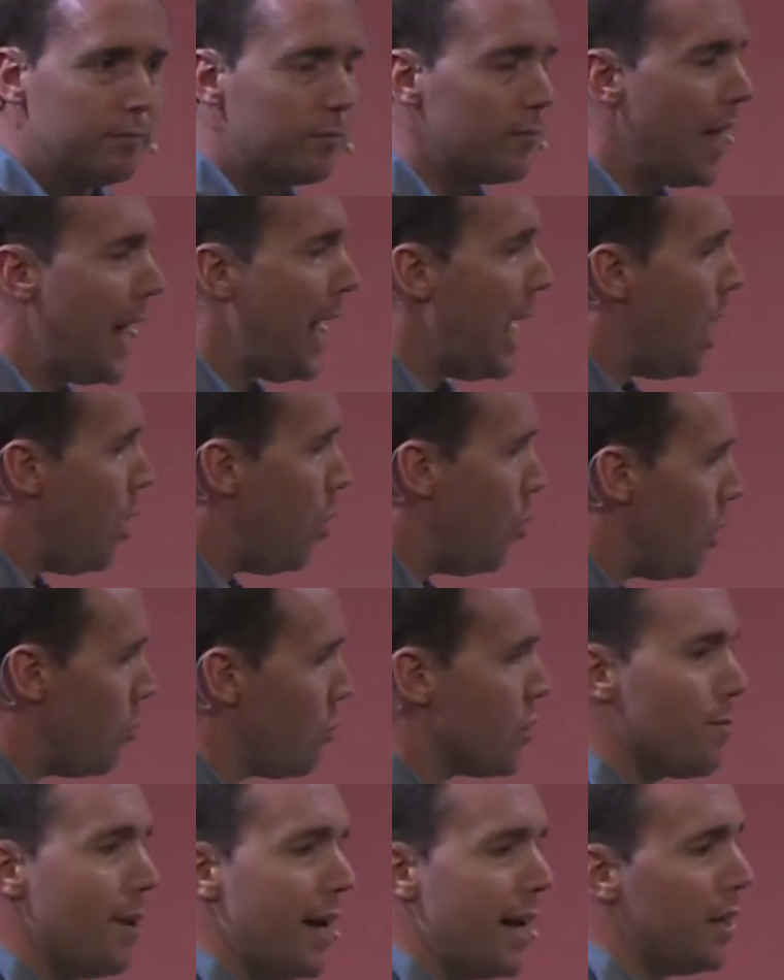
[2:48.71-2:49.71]
How it
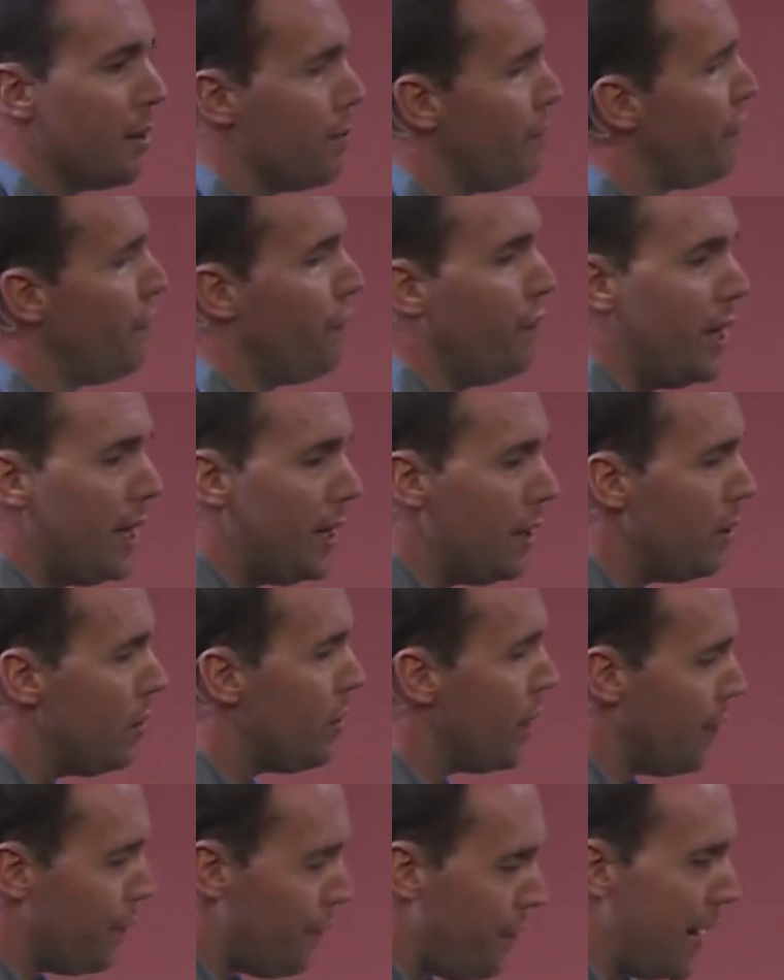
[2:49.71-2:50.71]
was making them feel,
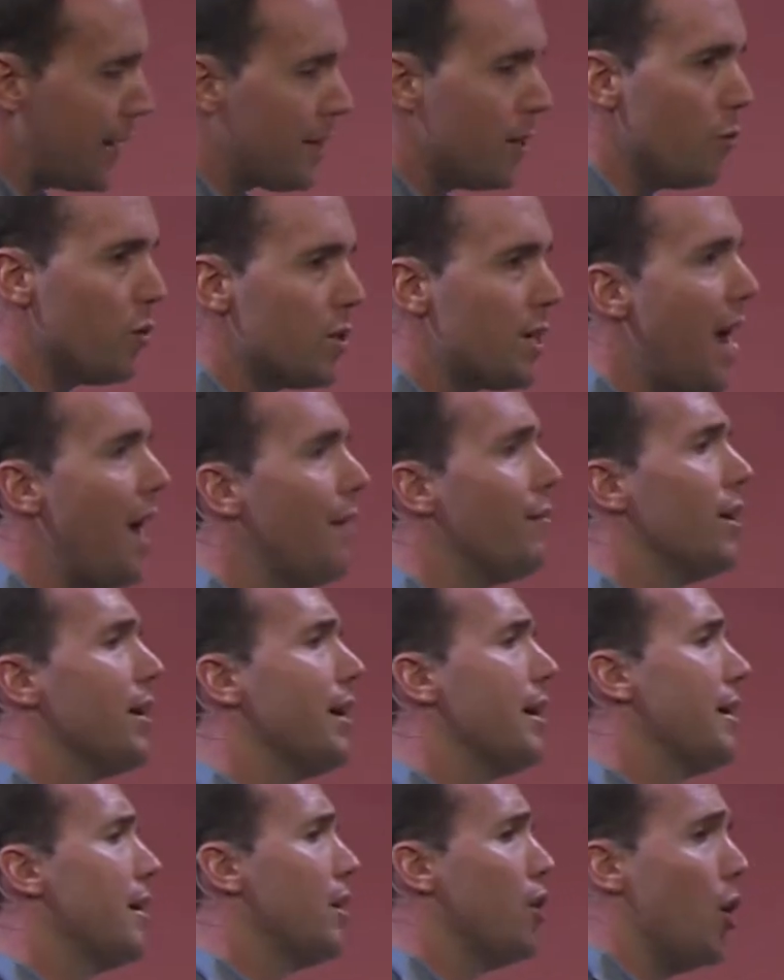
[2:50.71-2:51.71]
the effect it was
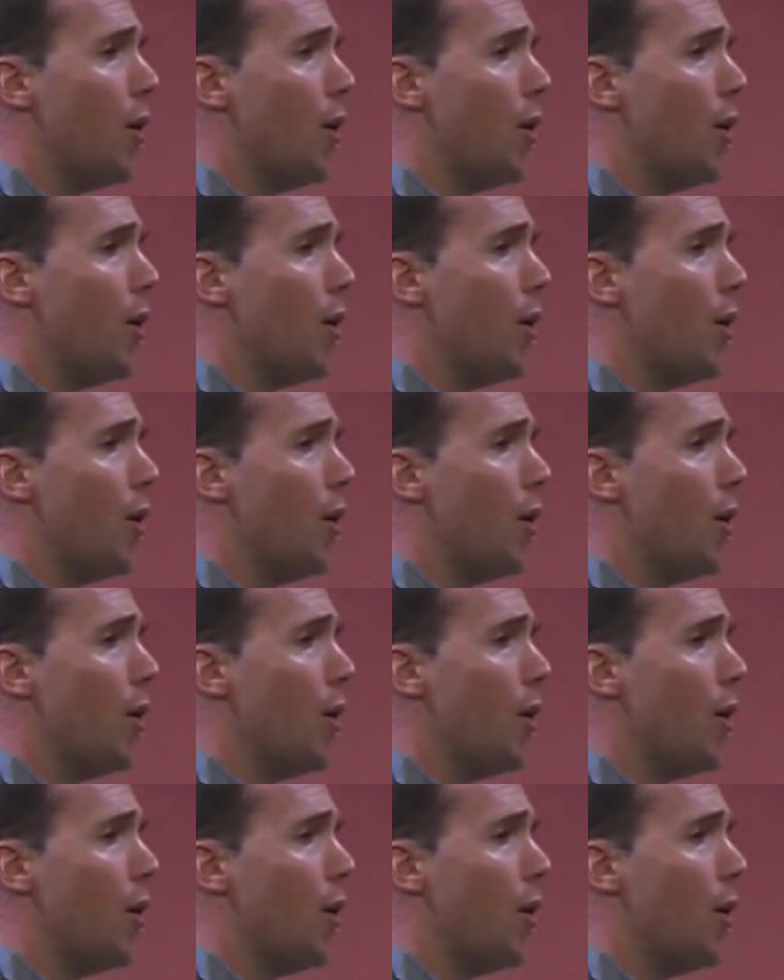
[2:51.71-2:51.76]
having,